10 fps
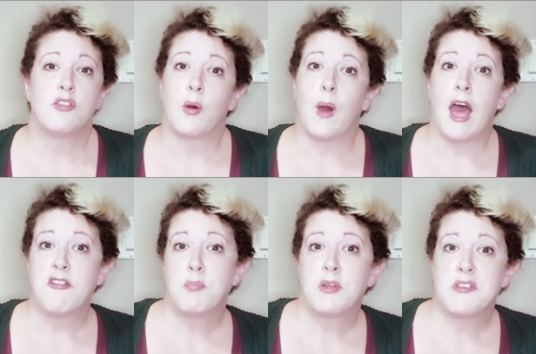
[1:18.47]
So,
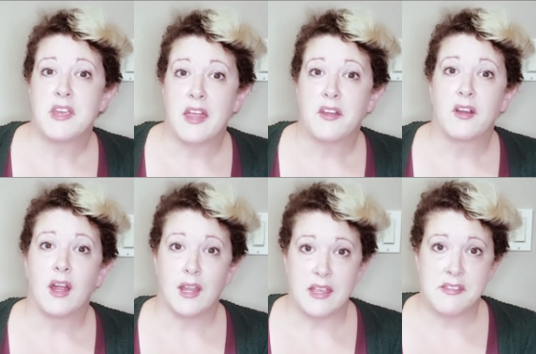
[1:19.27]
I've put together
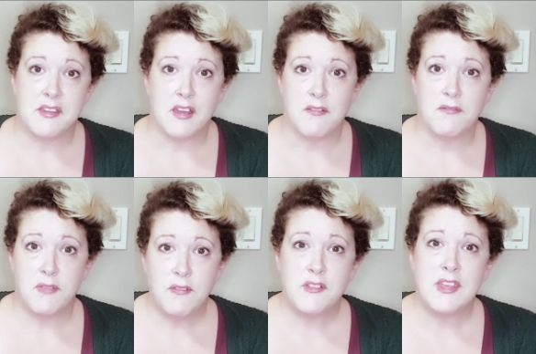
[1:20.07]
a list of
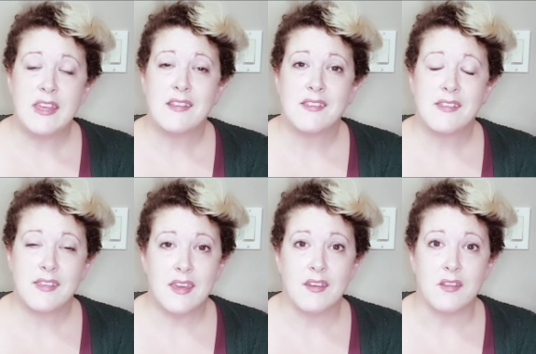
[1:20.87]
15
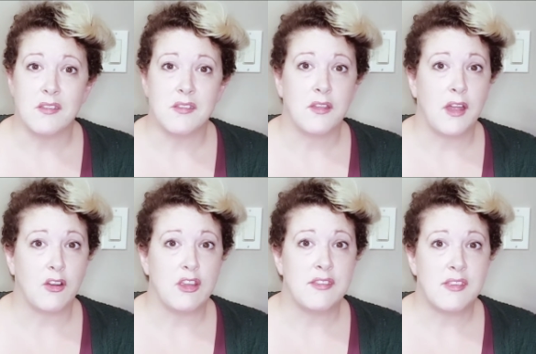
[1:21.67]
skills that
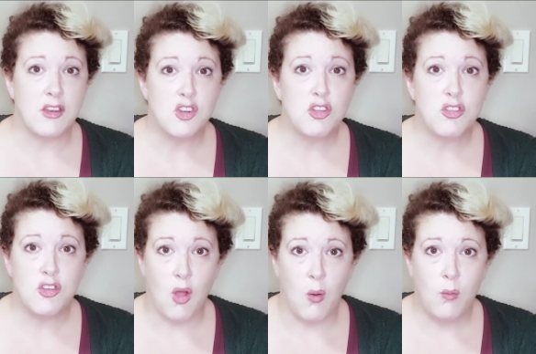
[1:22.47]
are essential to
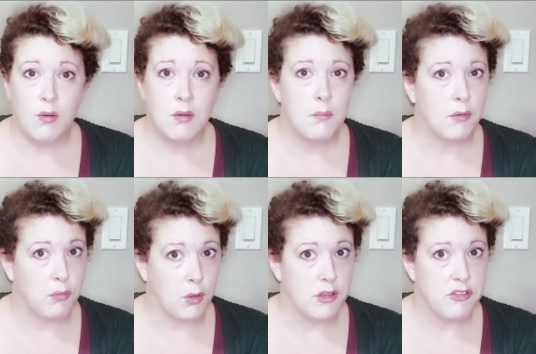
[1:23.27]
know
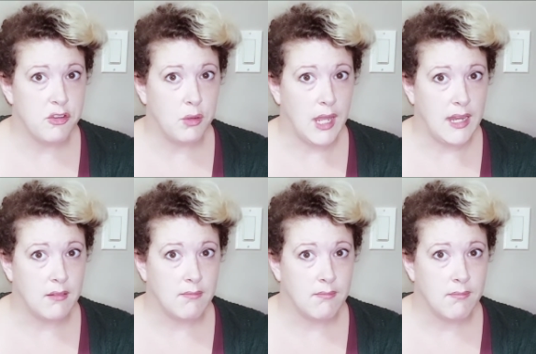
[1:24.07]
before it's too late.